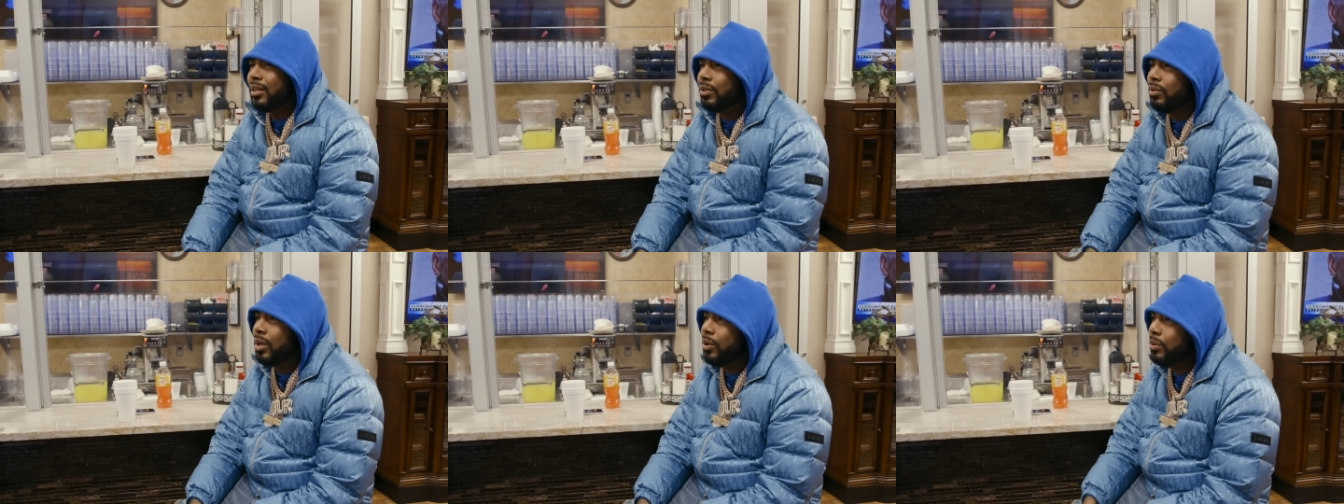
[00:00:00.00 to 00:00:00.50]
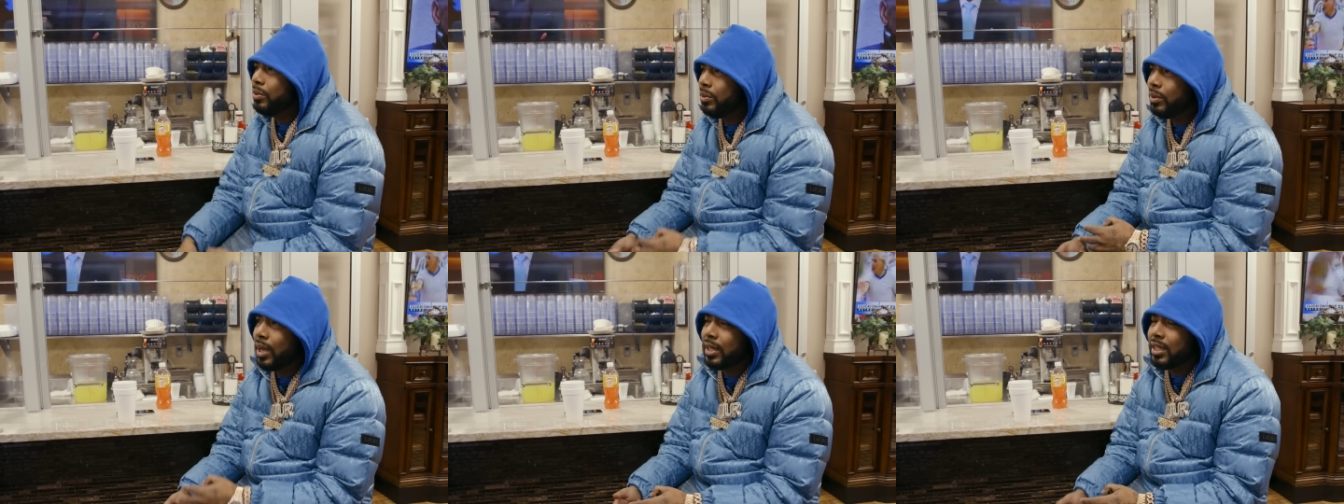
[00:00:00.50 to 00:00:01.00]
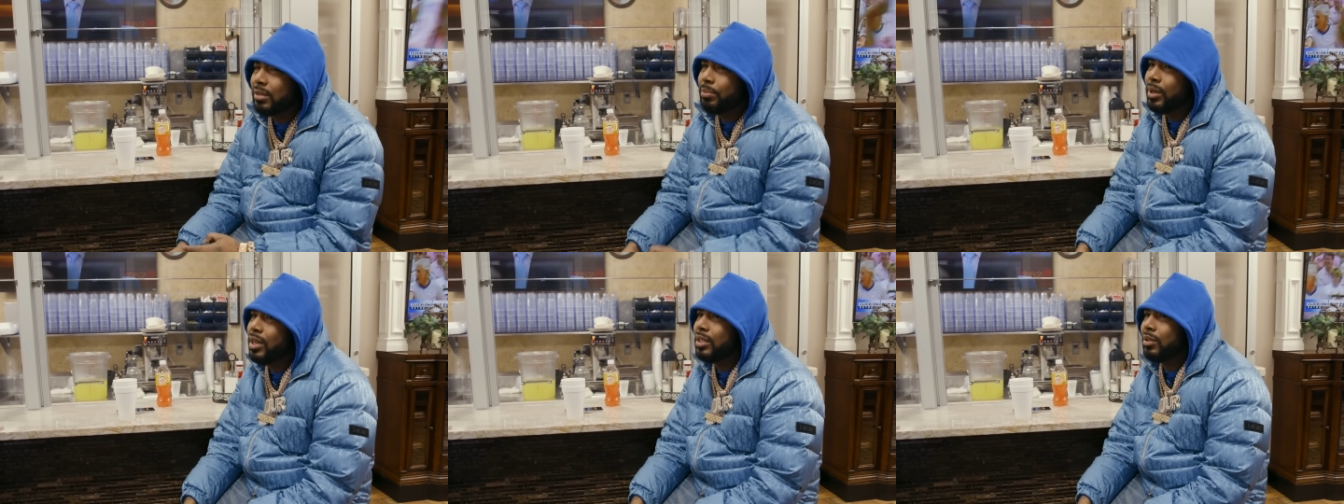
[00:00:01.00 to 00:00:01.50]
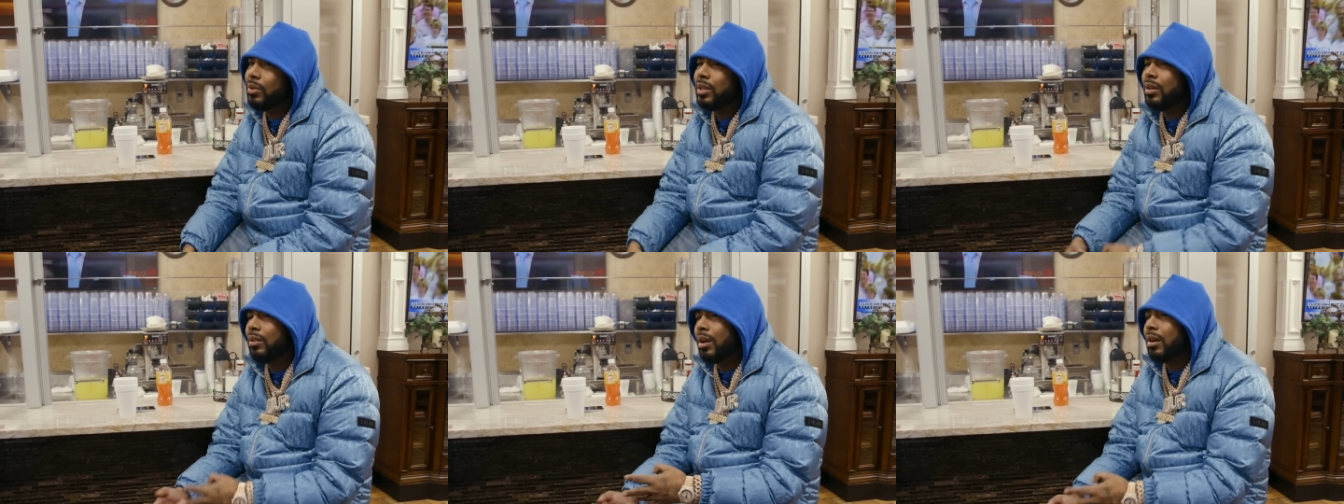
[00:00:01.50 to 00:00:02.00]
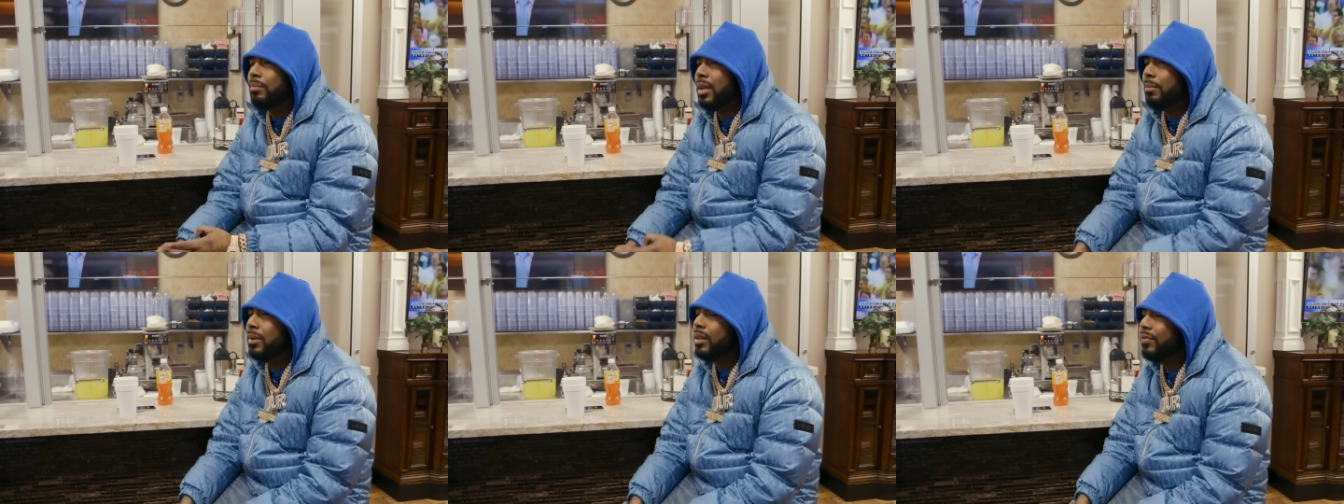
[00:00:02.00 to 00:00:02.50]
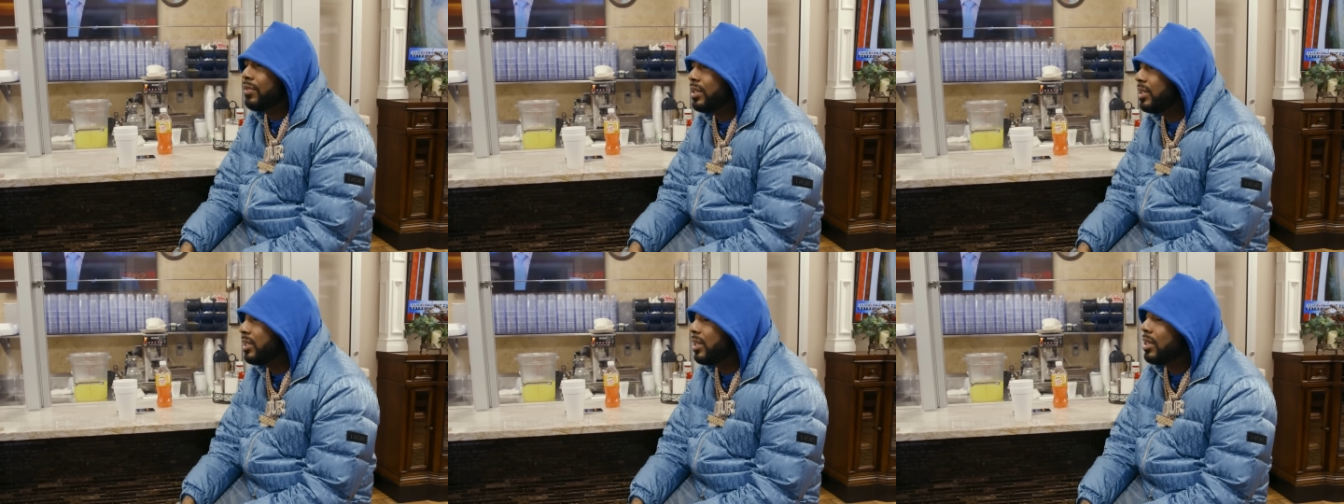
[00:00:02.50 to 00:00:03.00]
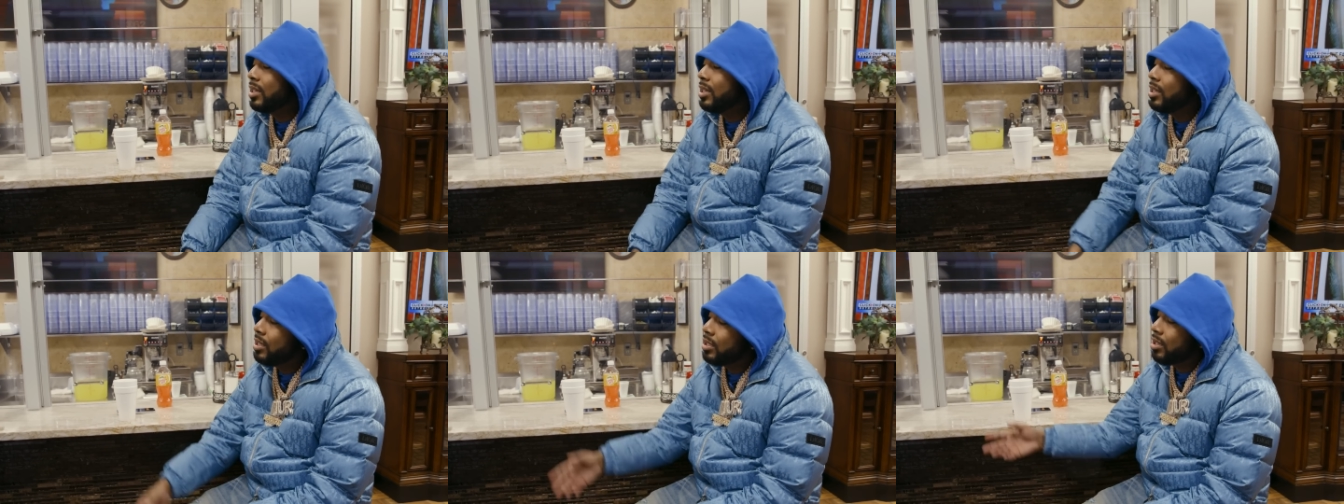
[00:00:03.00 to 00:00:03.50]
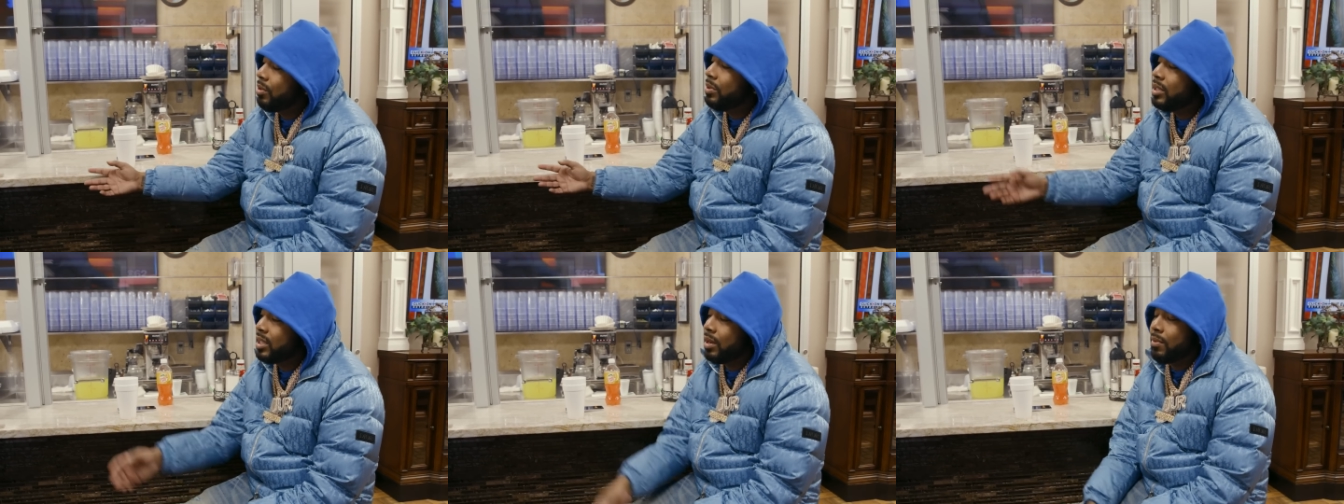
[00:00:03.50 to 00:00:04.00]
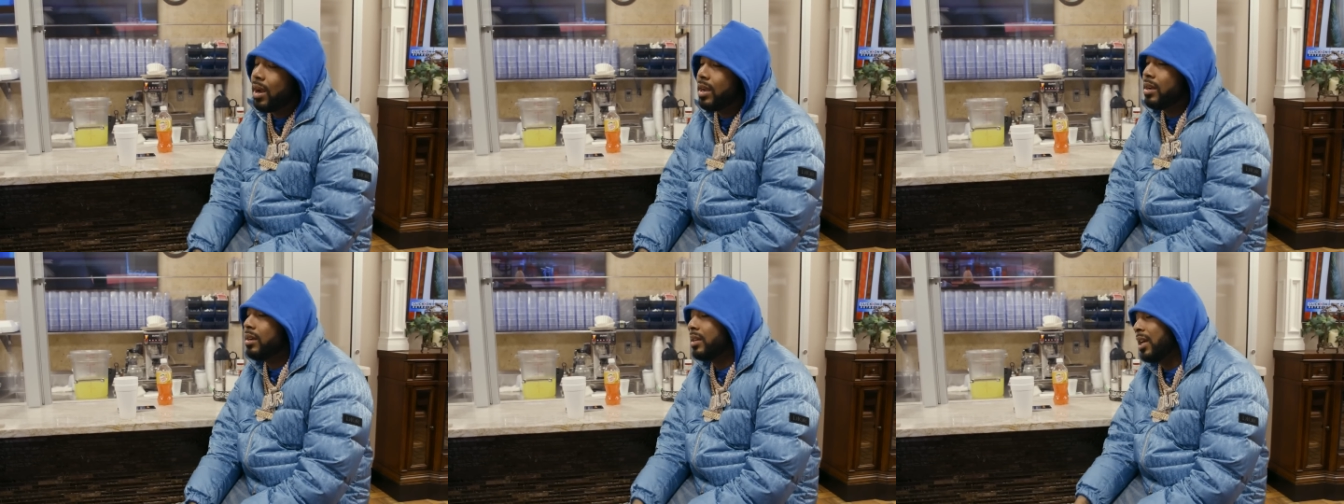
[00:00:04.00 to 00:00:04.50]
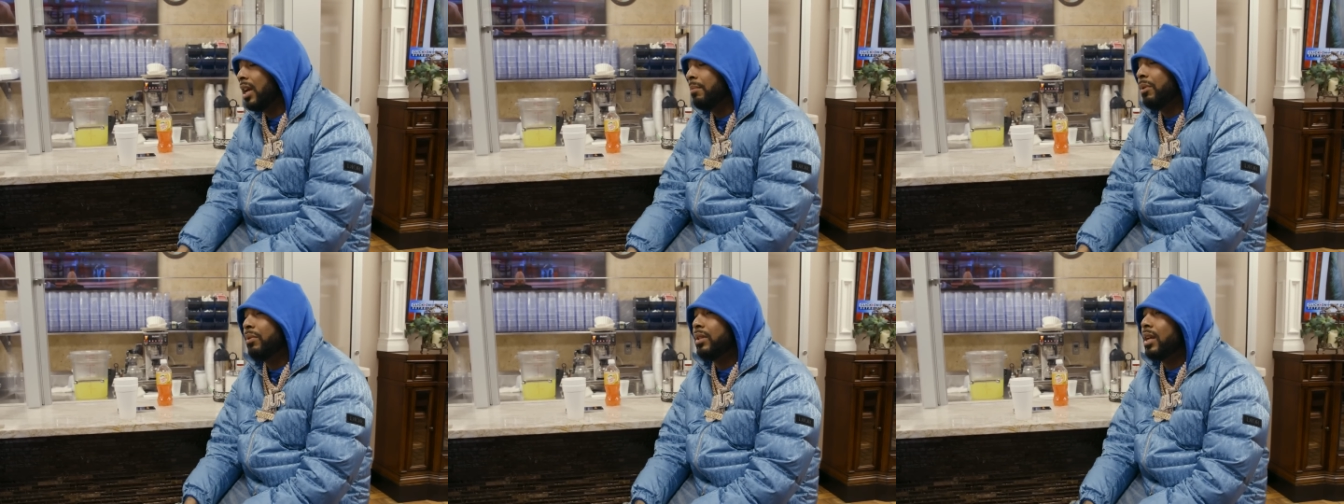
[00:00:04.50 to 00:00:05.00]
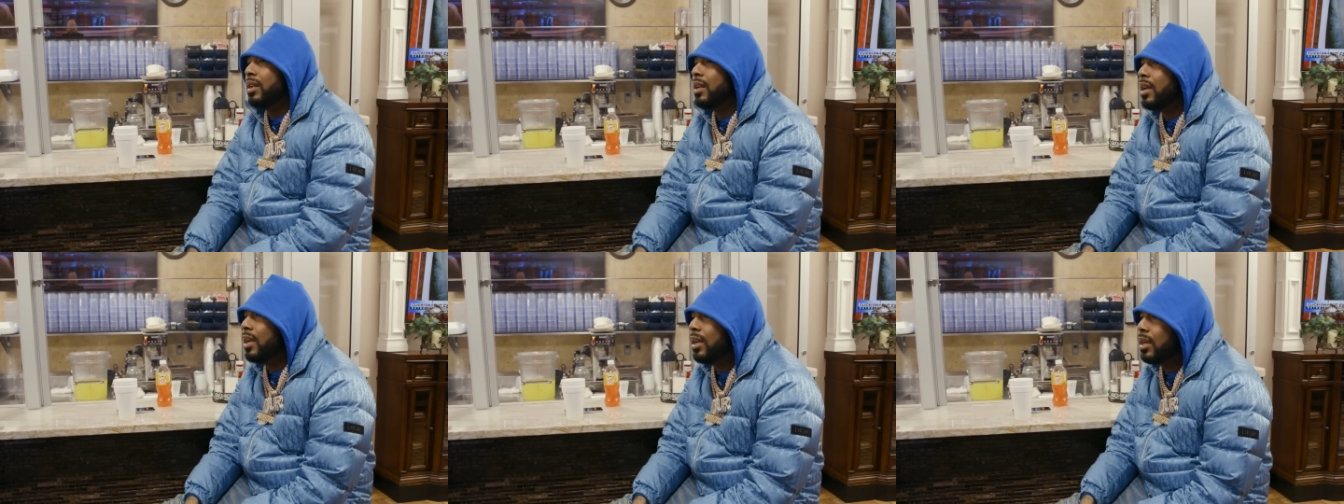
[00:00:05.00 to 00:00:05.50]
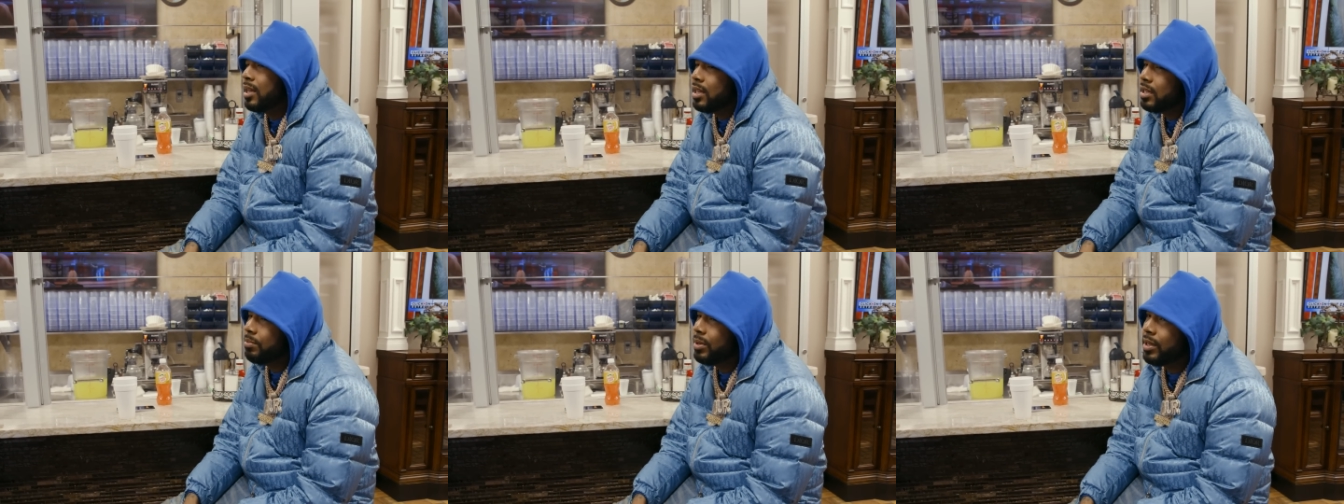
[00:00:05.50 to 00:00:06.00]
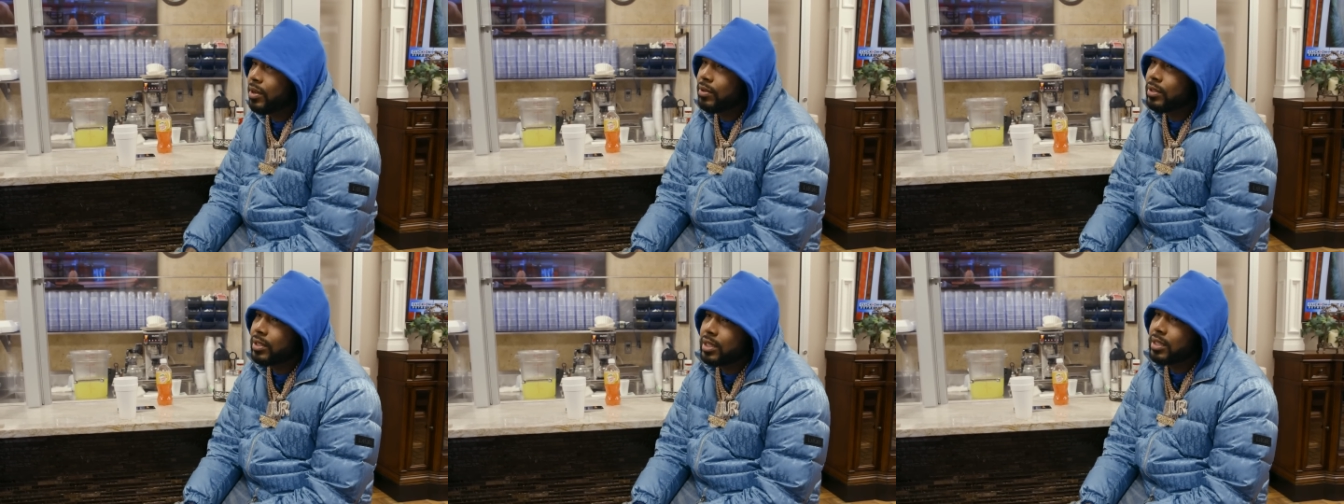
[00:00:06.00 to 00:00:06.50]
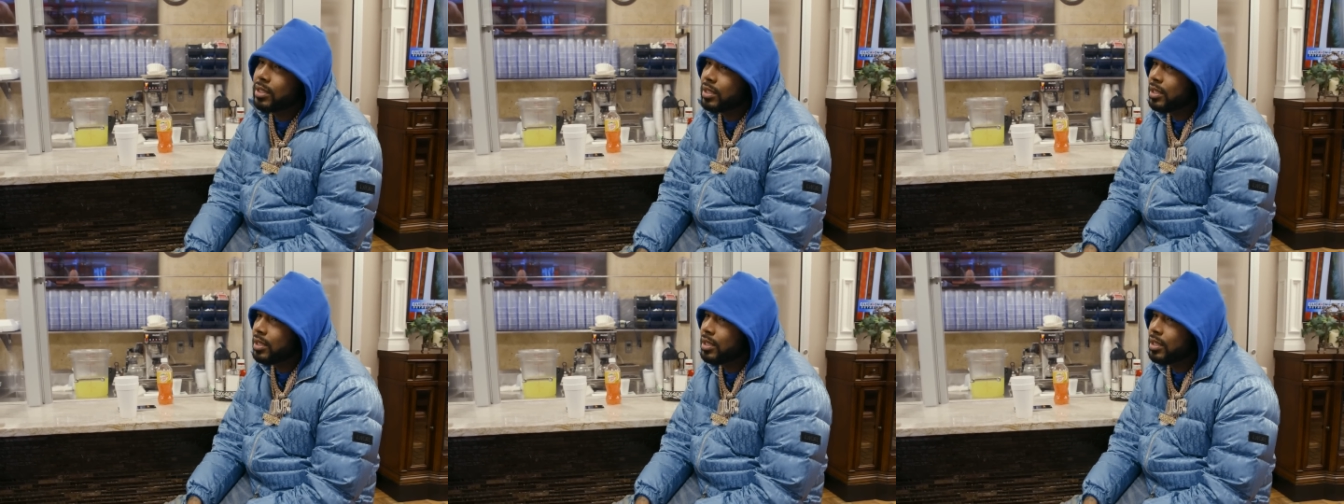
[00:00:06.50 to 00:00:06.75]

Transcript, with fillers: You know, you, you got this buzz going on how to make money from this shit. So we sat right here, came up with that name. They just been on since.